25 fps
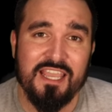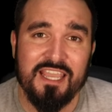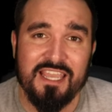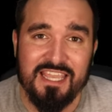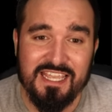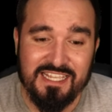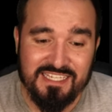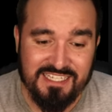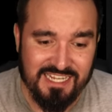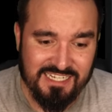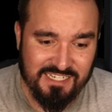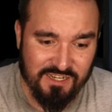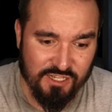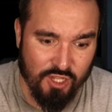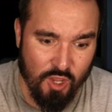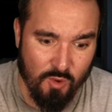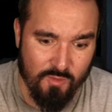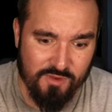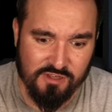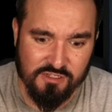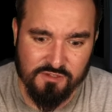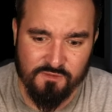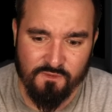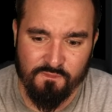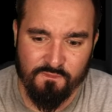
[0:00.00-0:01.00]
is it
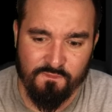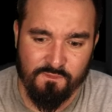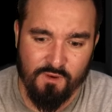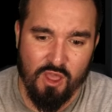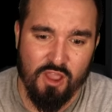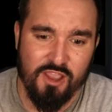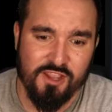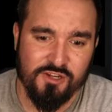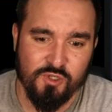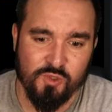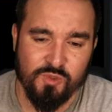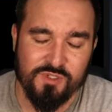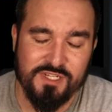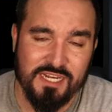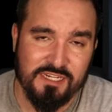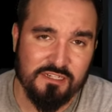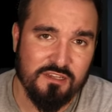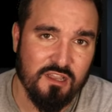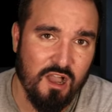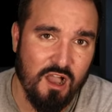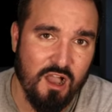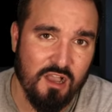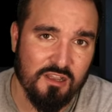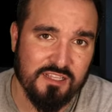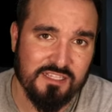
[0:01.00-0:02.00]
going to fly to dead
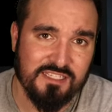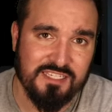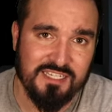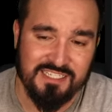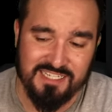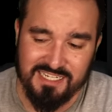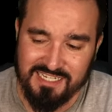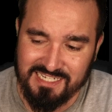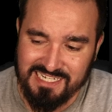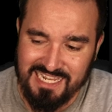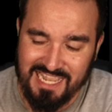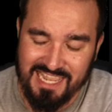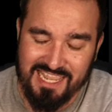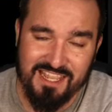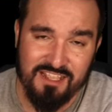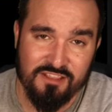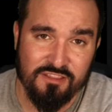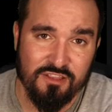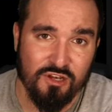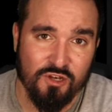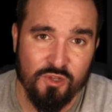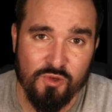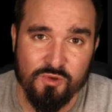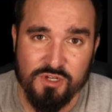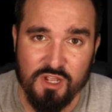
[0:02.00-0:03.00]
carcasses and taking
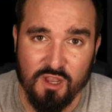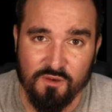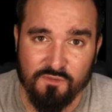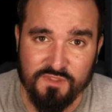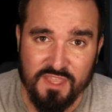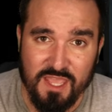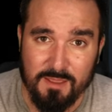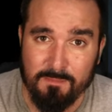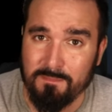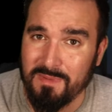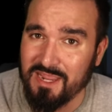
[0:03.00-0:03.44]
the loot off them,